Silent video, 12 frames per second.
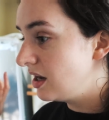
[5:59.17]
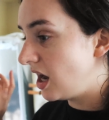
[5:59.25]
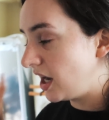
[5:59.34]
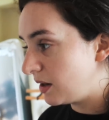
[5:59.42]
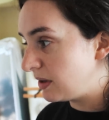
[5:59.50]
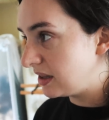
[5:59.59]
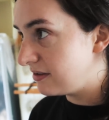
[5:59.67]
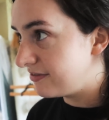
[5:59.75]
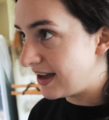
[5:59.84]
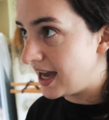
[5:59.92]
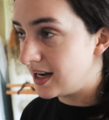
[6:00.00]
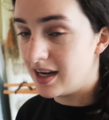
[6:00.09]
I'm gonna bring the
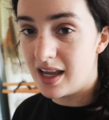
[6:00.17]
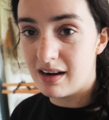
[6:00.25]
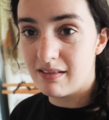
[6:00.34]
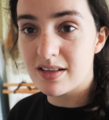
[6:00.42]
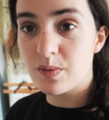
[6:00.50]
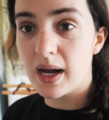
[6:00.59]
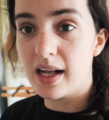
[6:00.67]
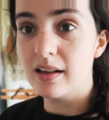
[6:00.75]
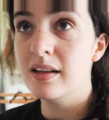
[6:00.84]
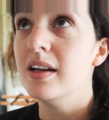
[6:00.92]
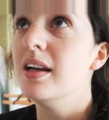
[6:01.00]
fan in here as well.